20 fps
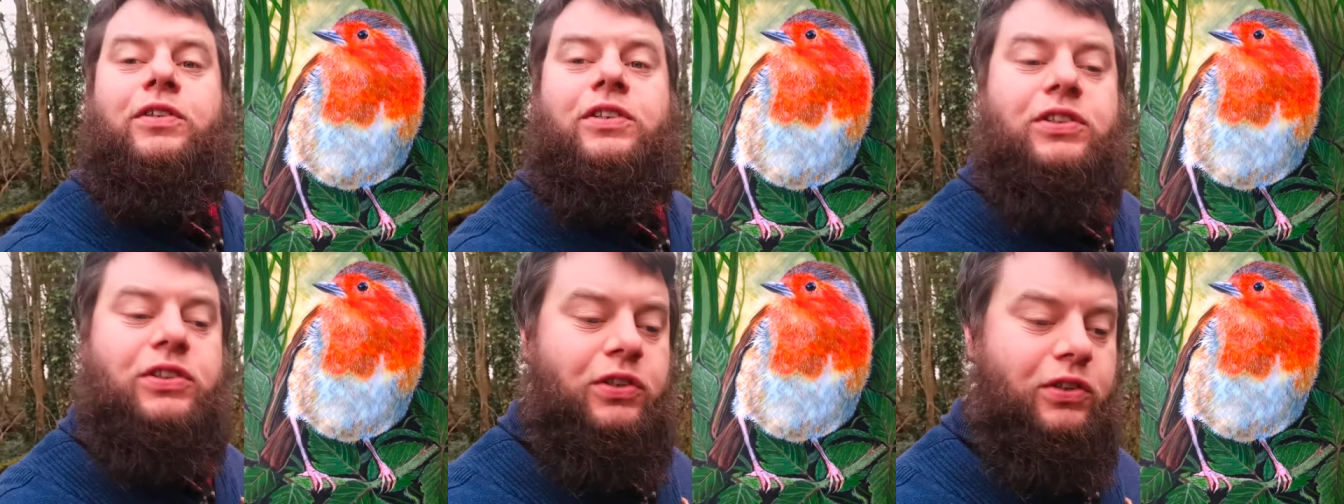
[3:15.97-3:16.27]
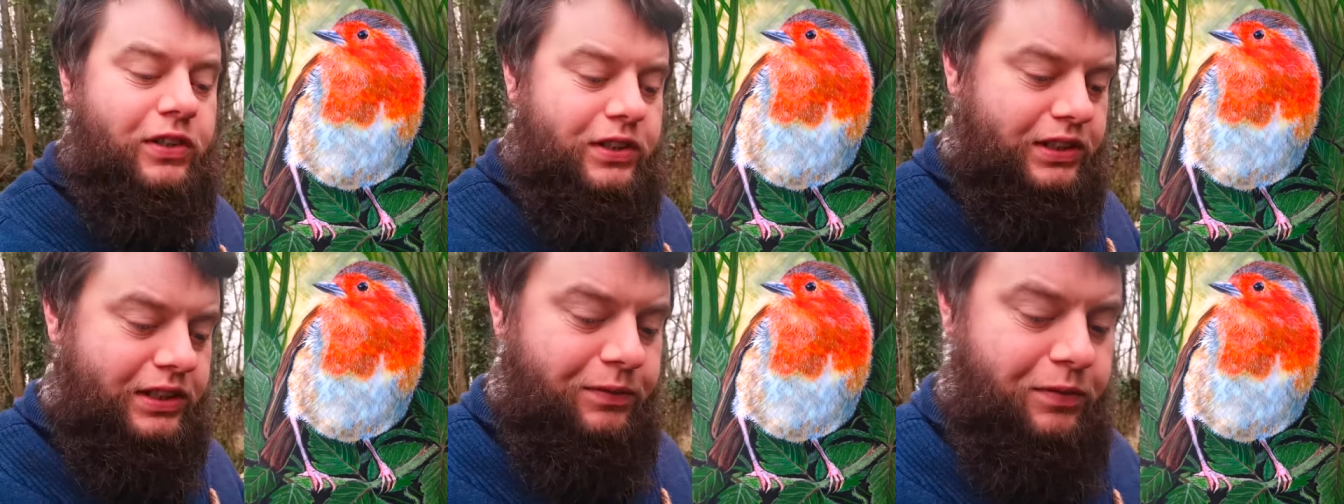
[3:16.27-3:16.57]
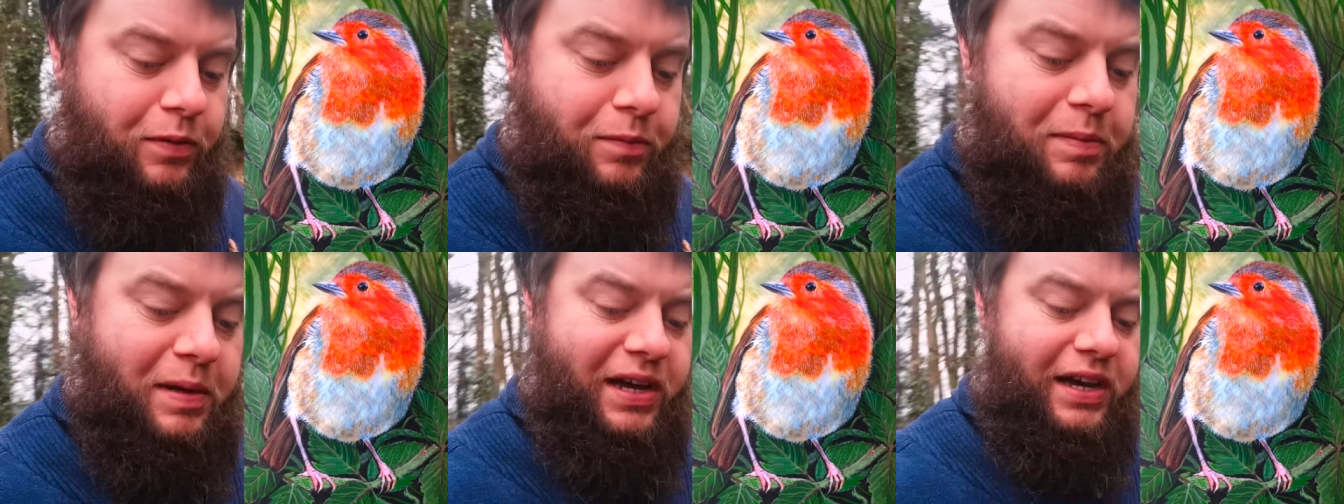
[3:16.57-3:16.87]
food source
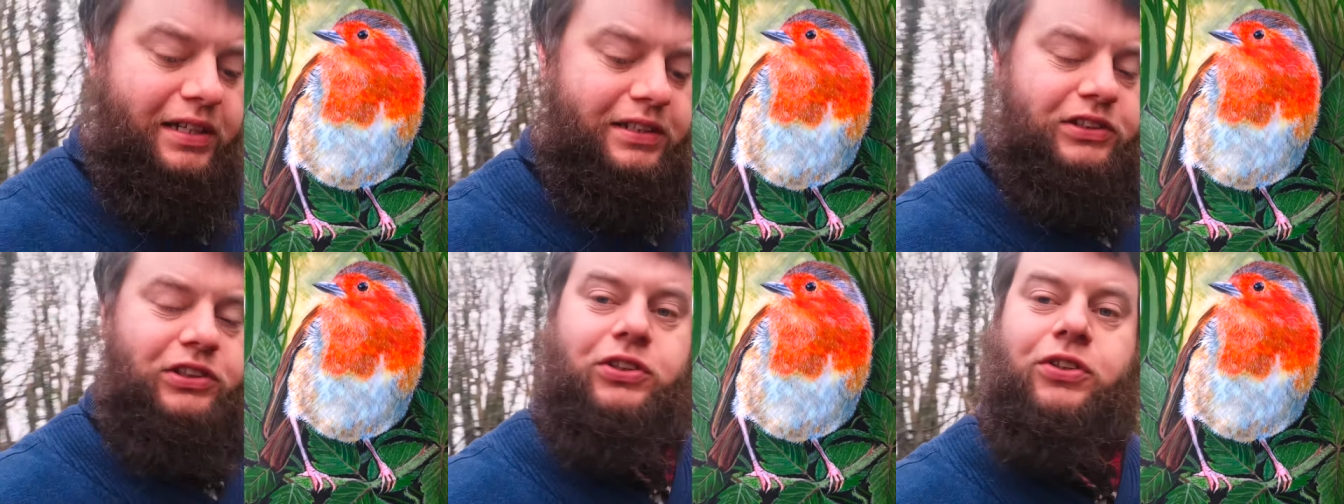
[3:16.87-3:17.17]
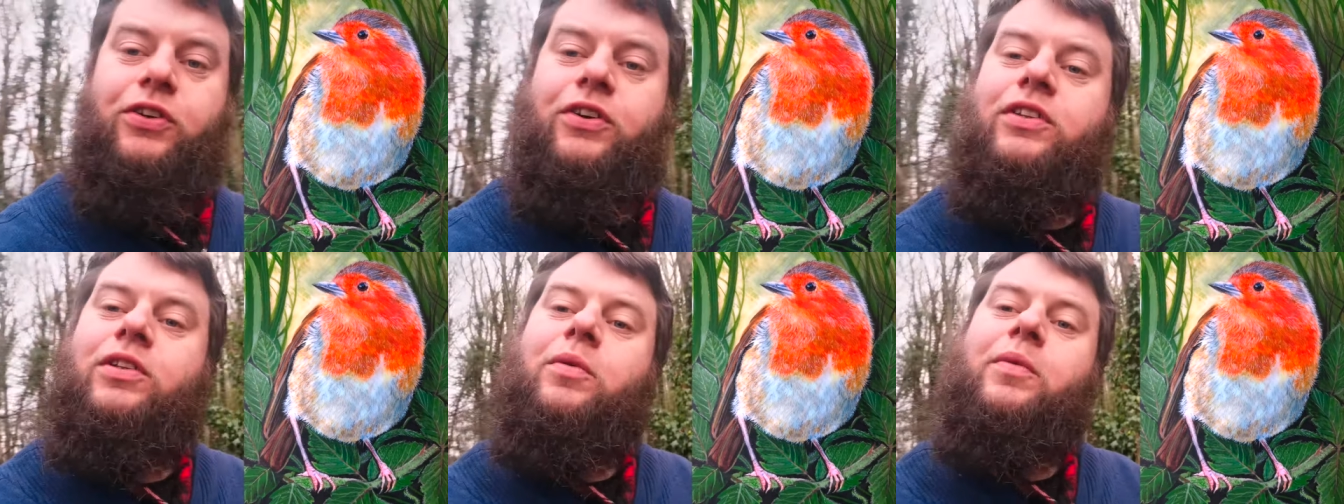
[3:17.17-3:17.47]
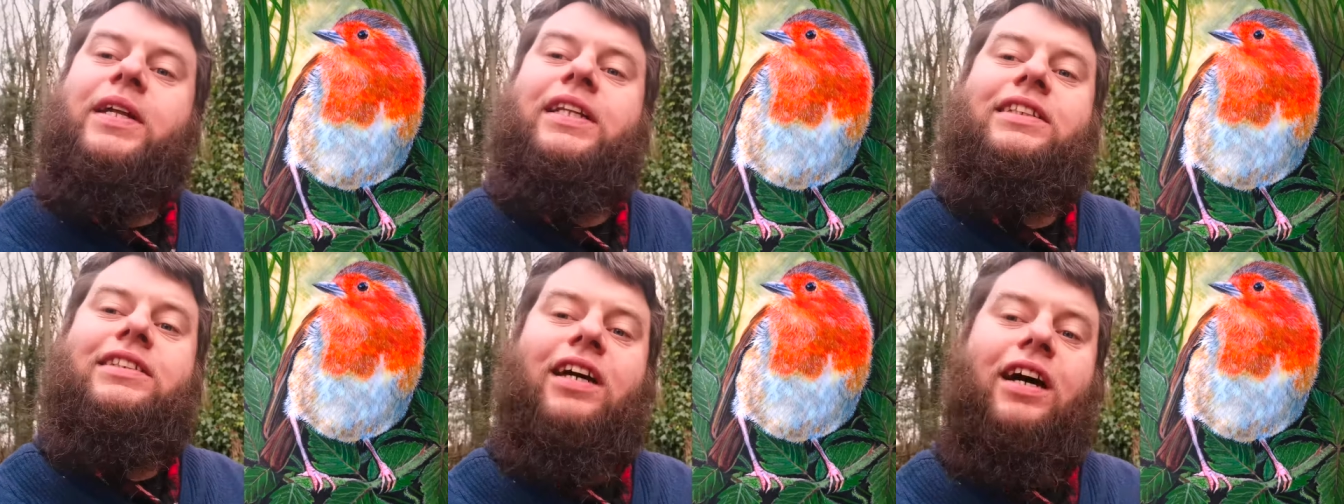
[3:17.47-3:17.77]
for birds during the
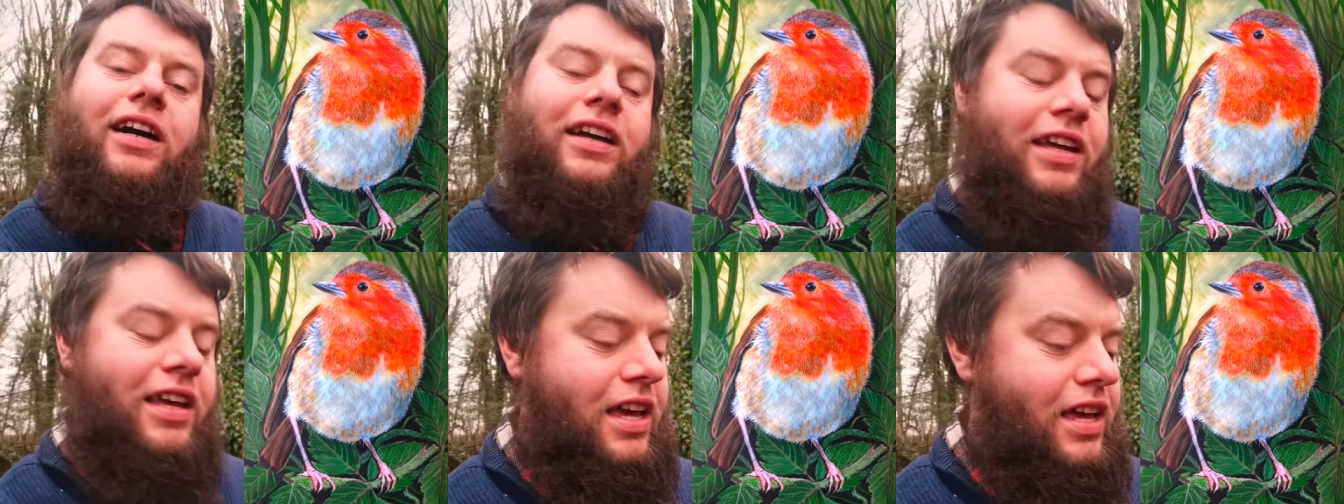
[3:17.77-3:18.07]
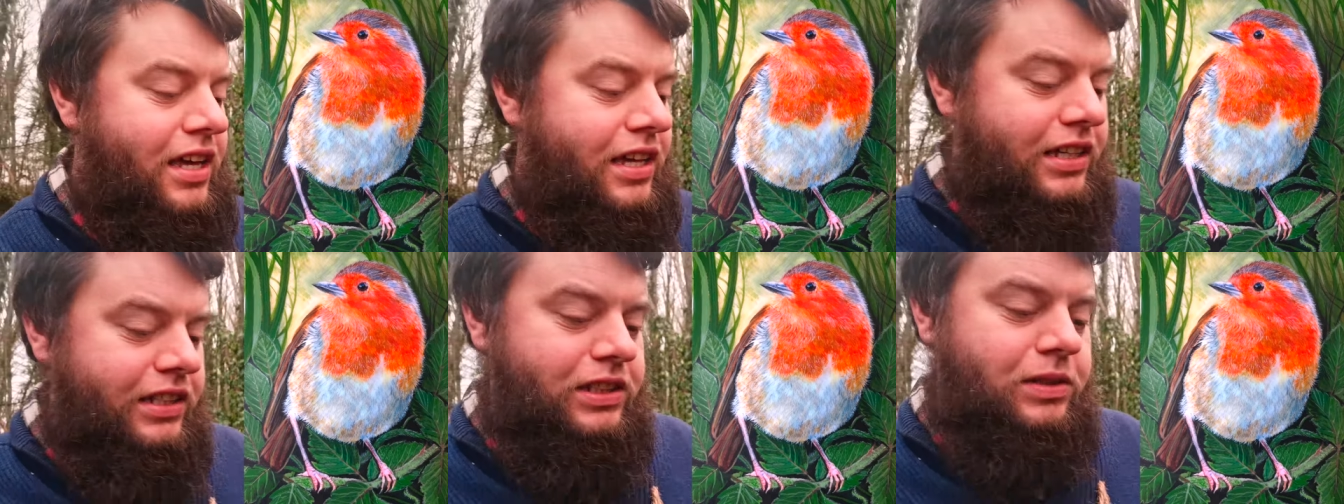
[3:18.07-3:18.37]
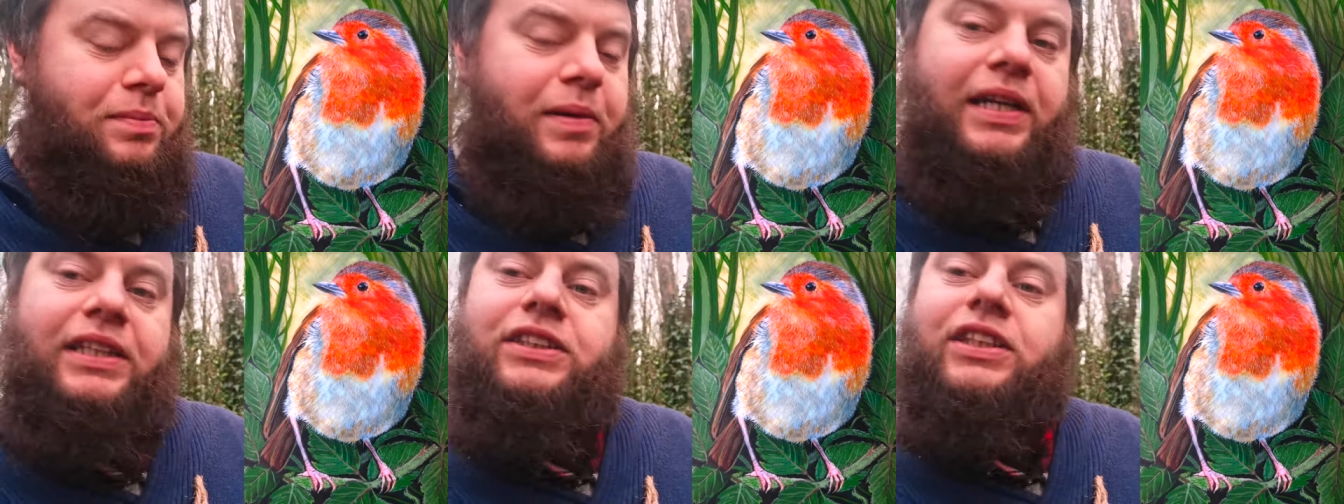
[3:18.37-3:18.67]
winter,
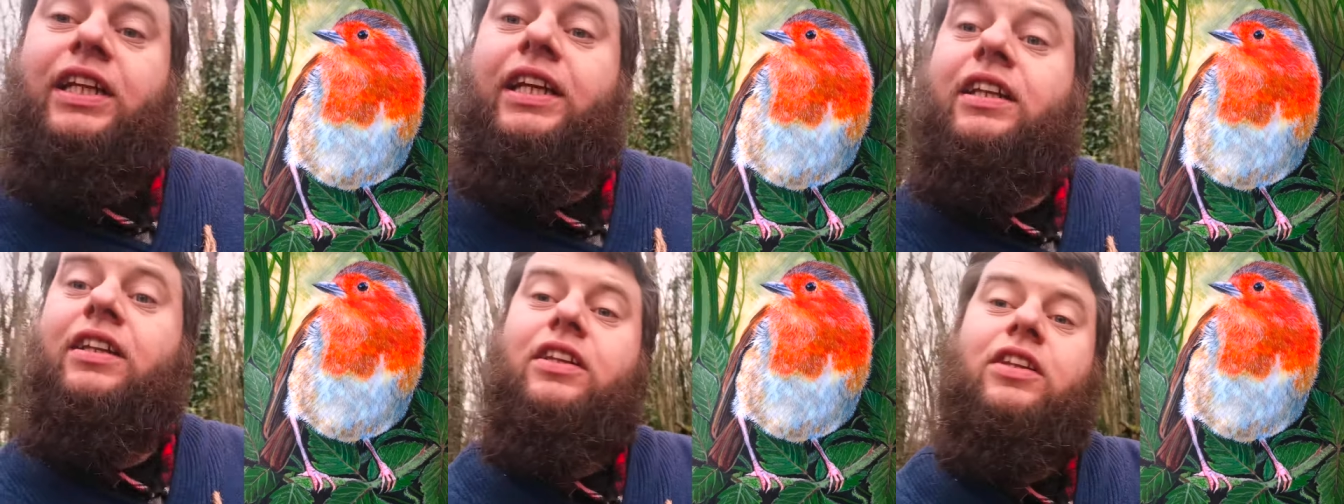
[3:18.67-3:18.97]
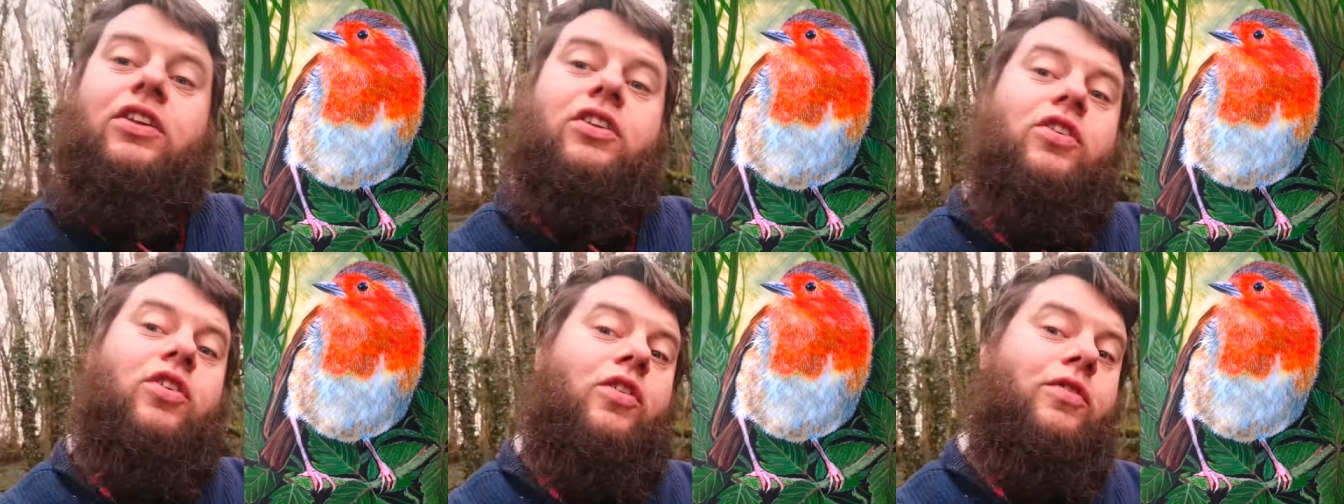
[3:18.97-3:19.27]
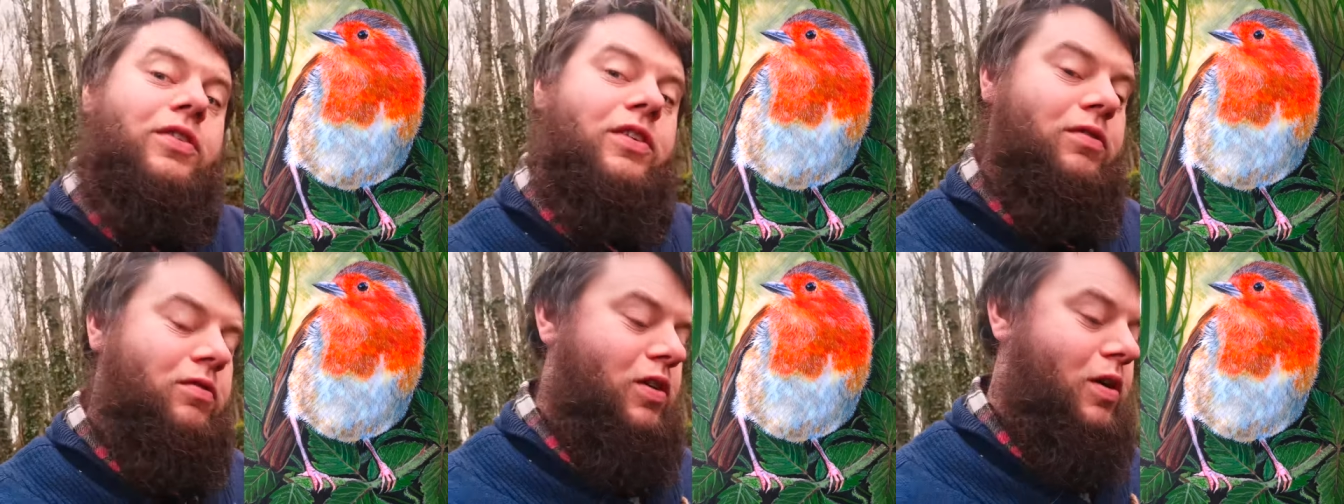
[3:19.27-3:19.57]
especially the
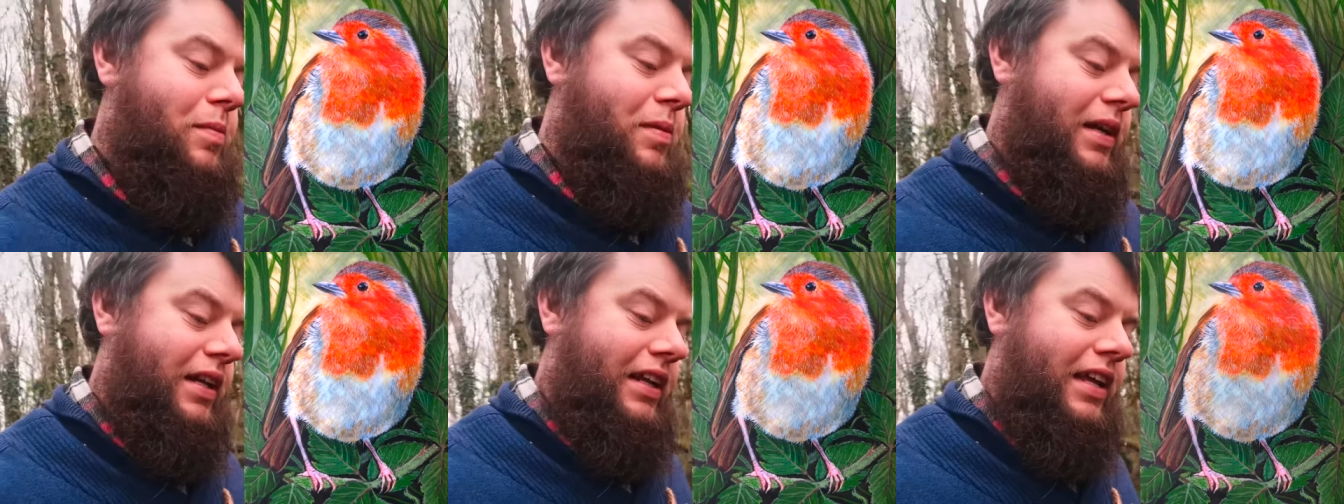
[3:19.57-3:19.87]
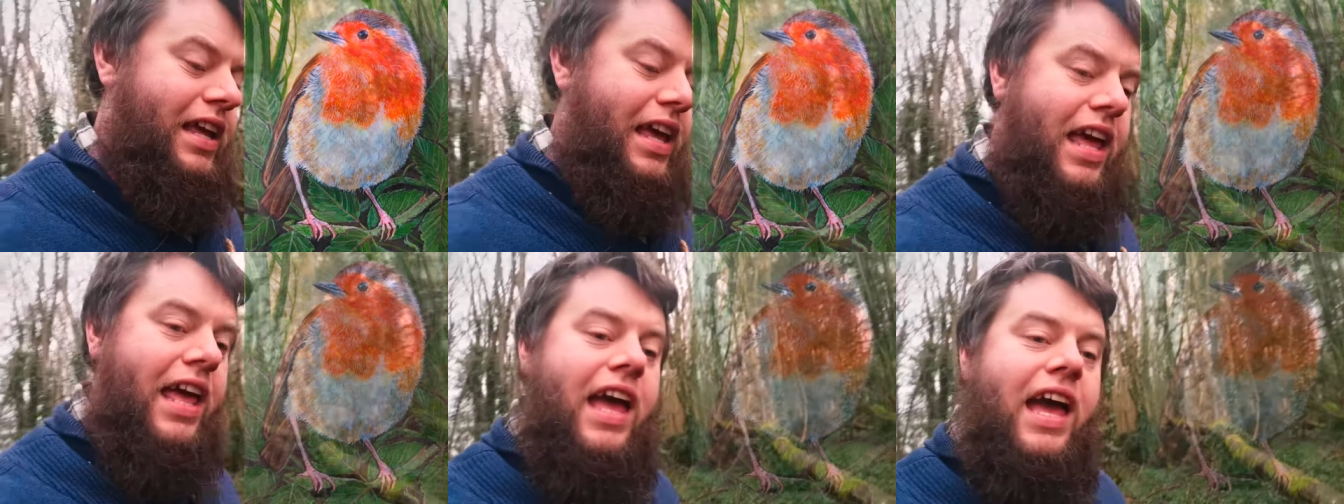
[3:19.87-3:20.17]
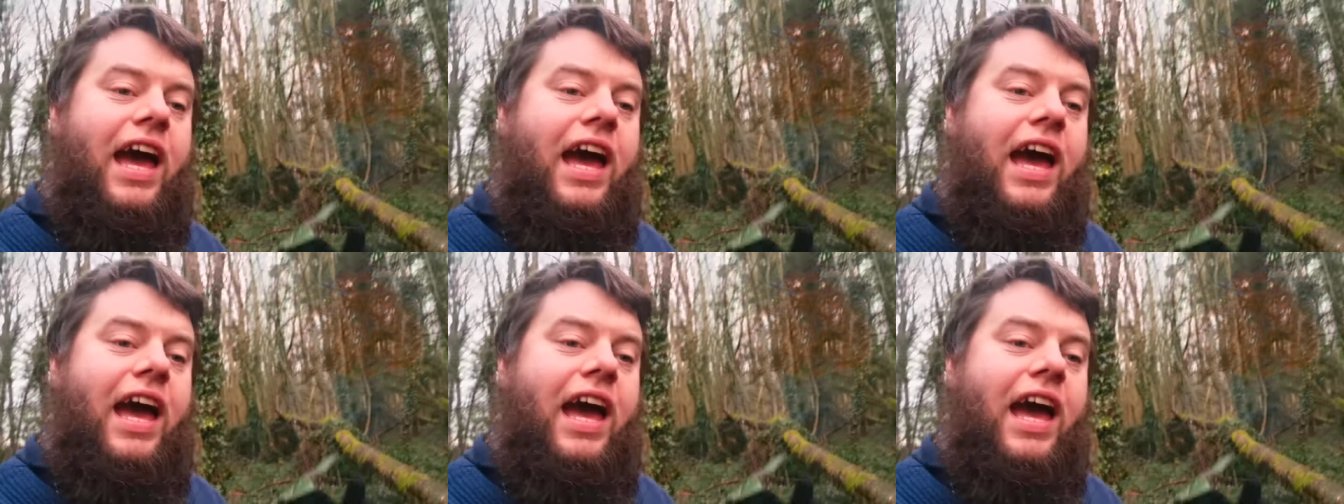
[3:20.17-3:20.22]
northern robin.